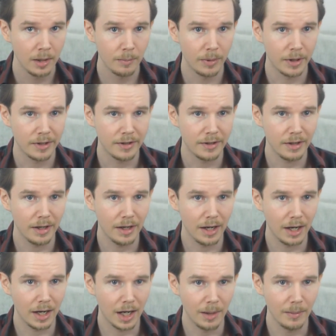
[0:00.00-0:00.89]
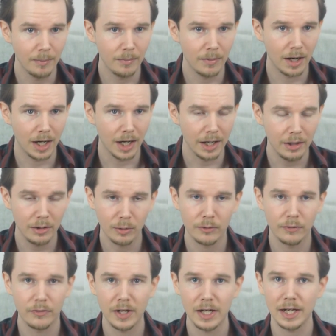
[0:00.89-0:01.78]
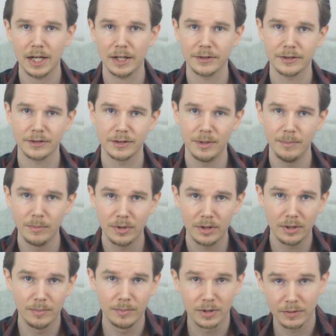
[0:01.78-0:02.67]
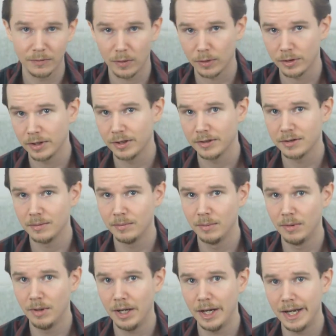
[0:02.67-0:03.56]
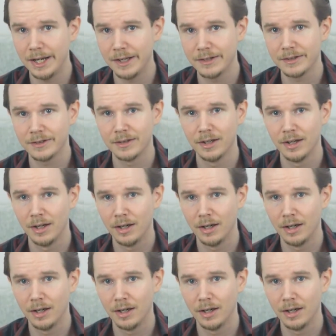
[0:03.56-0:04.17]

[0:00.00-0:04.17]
But I don't feel like symptoms of autism is